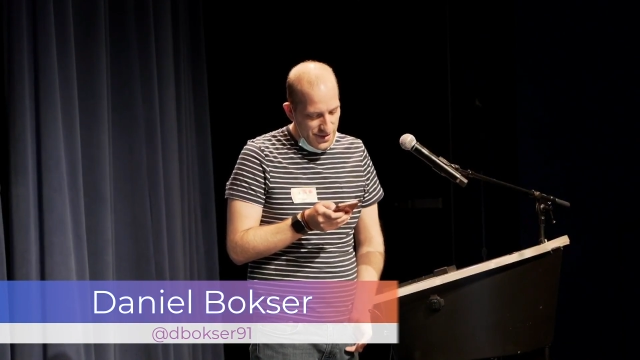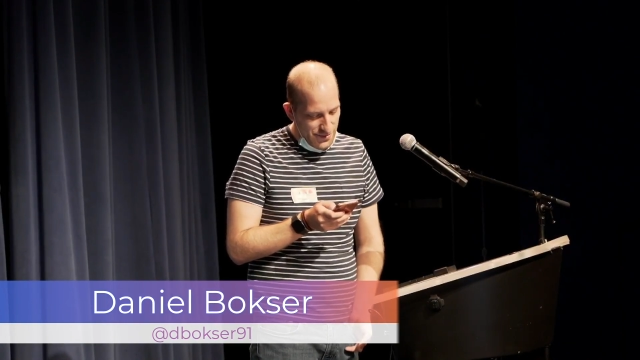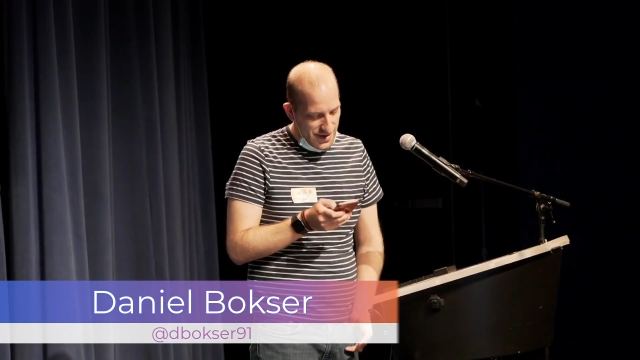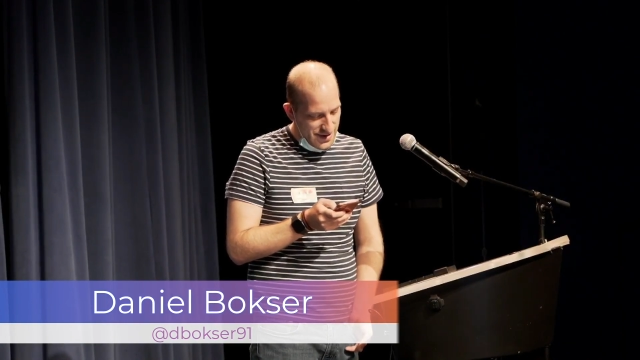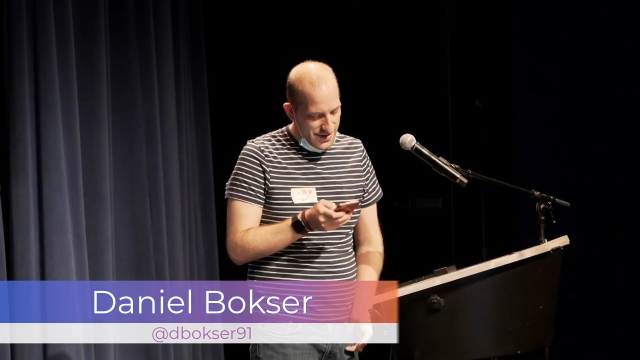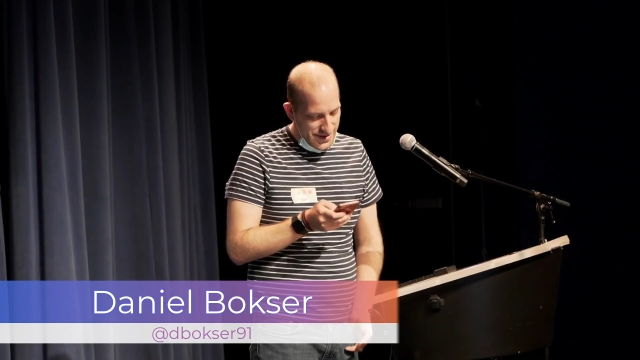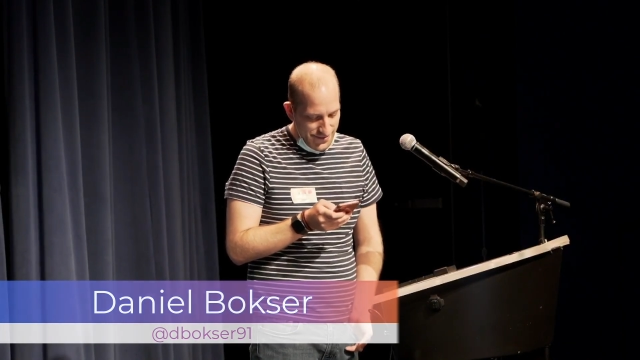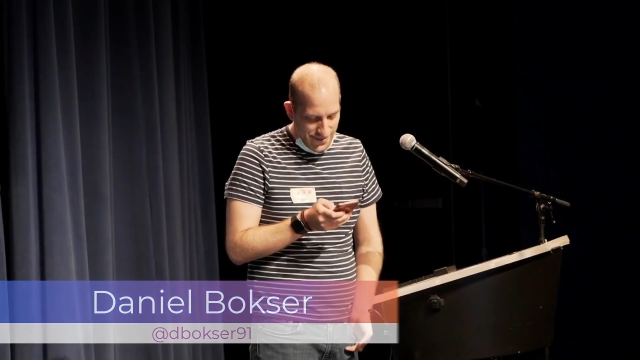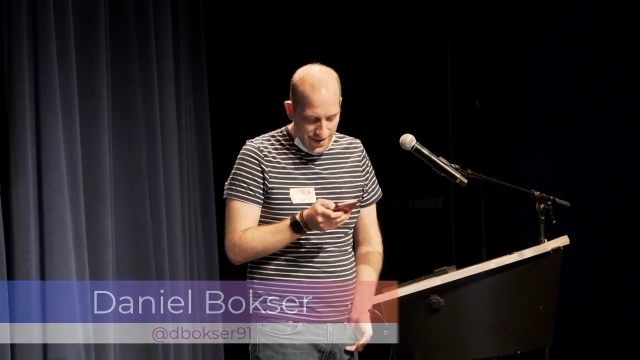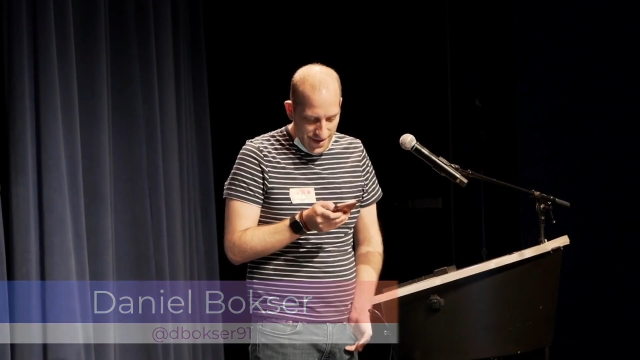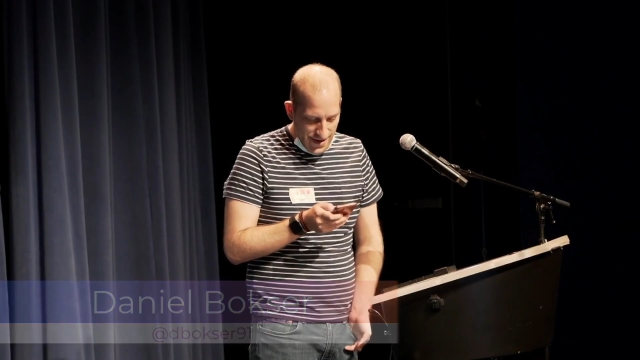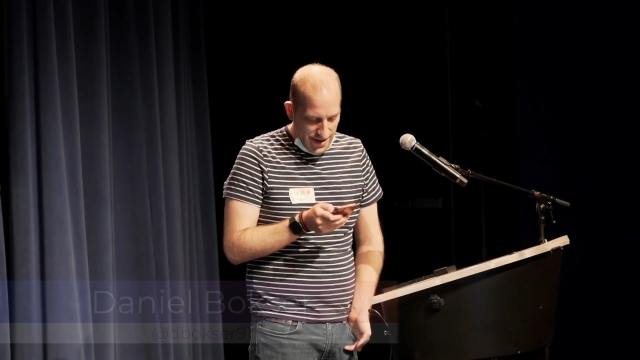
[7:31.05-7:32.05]
can do.
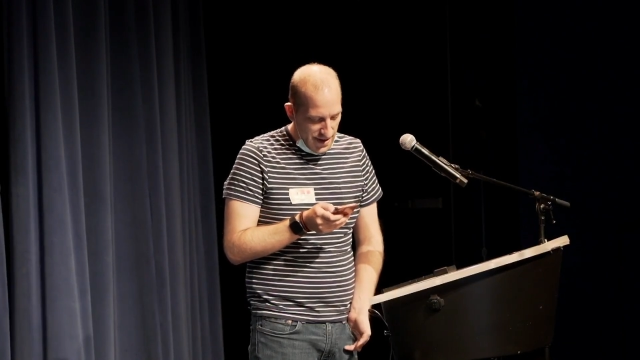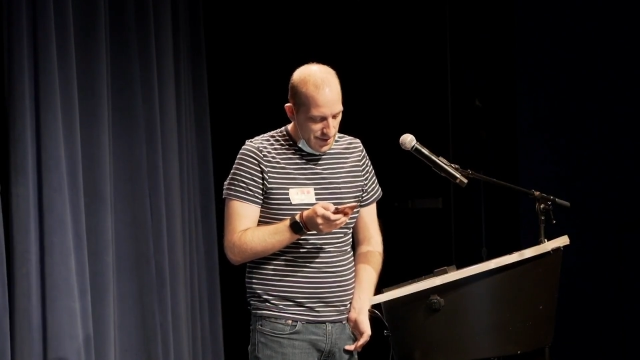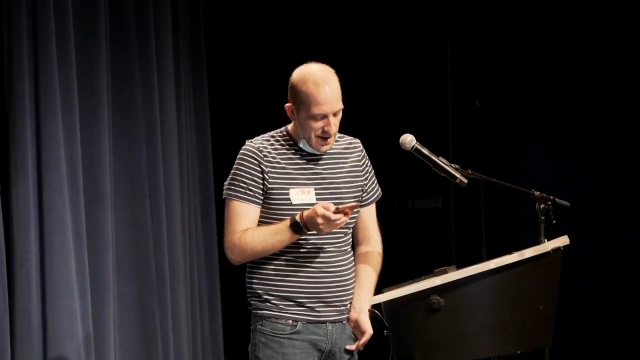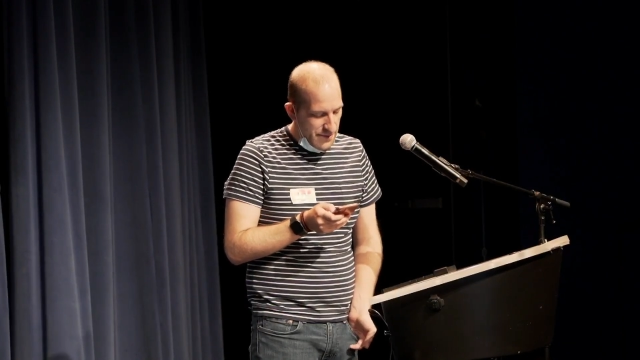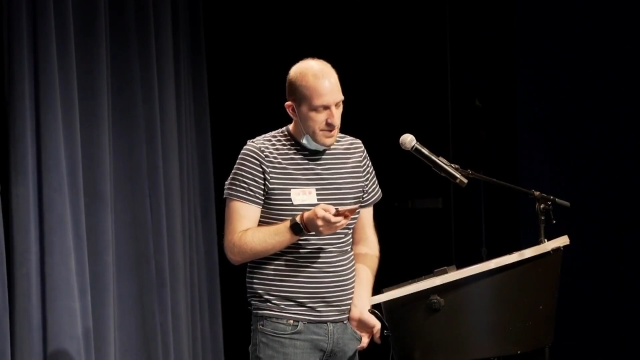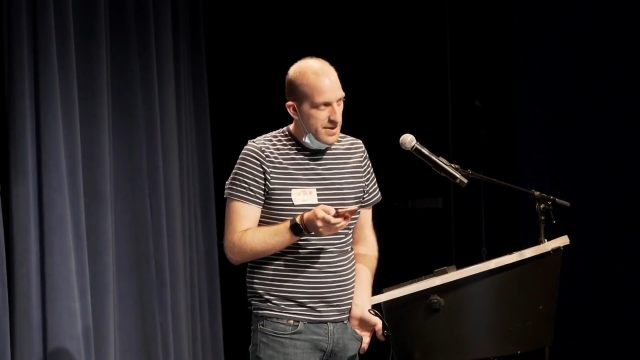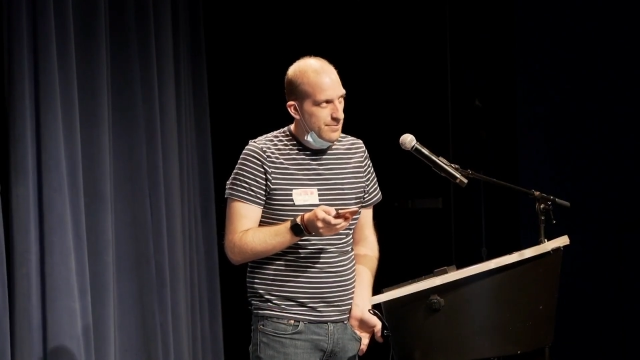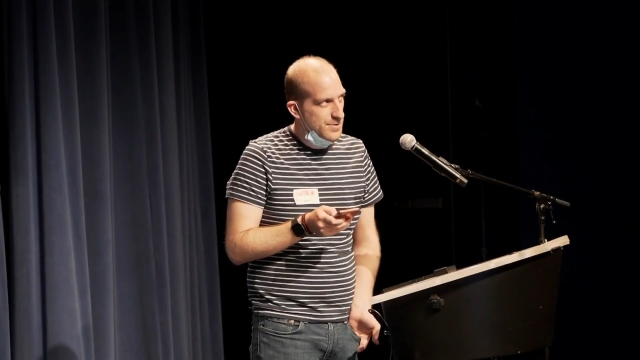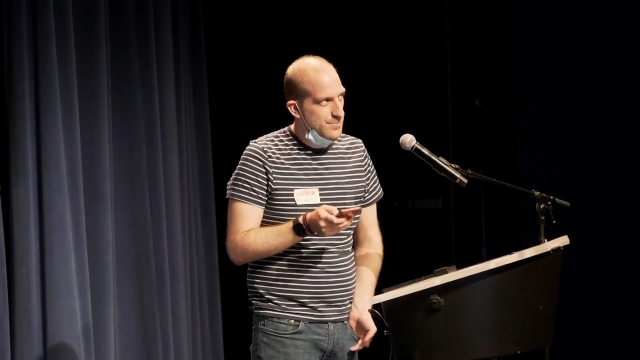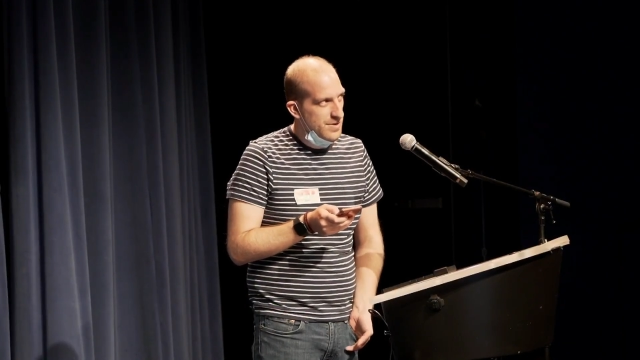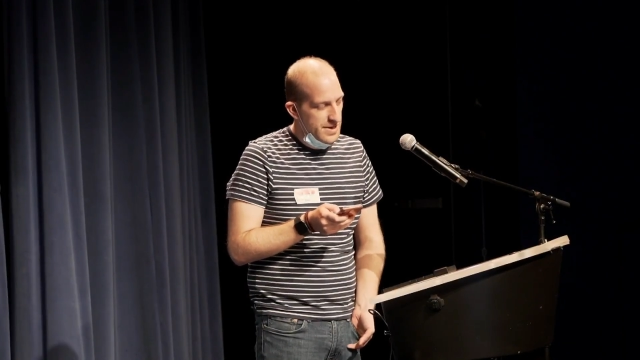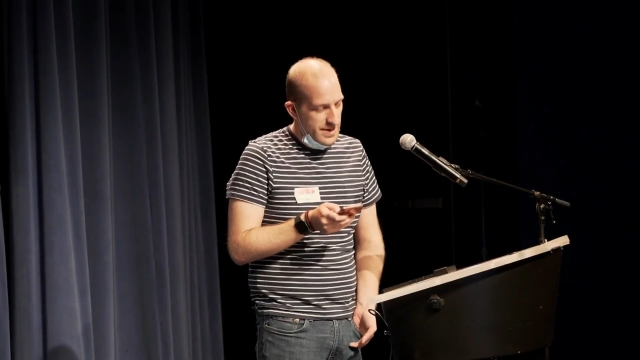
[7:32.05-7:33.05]
Everything was
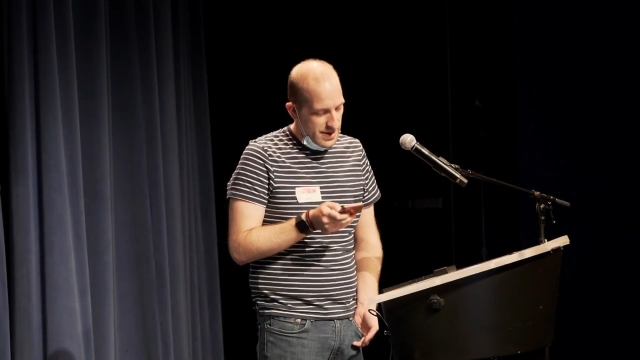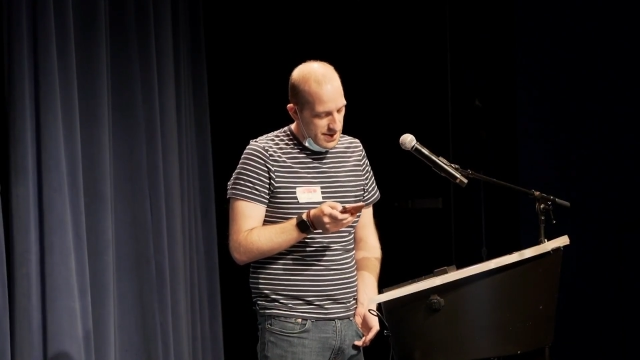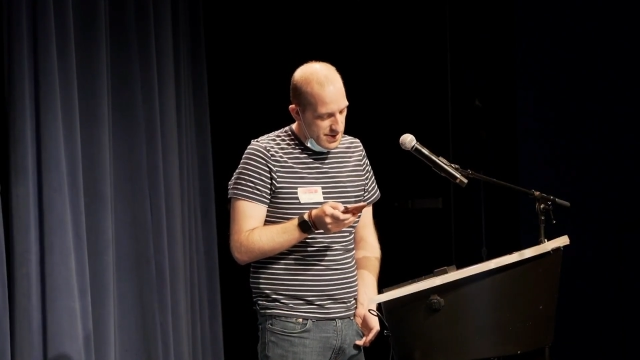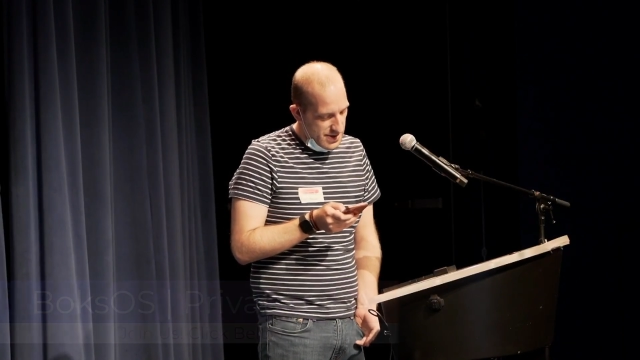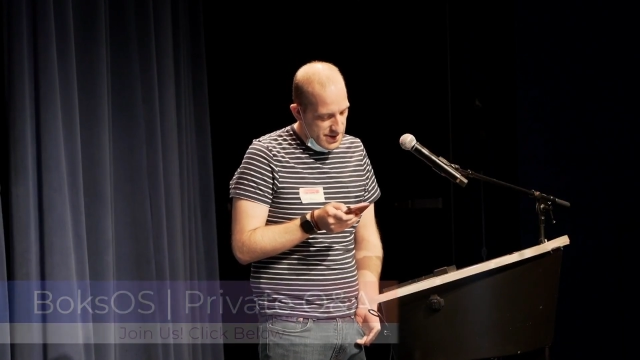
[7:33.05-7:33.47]
running on the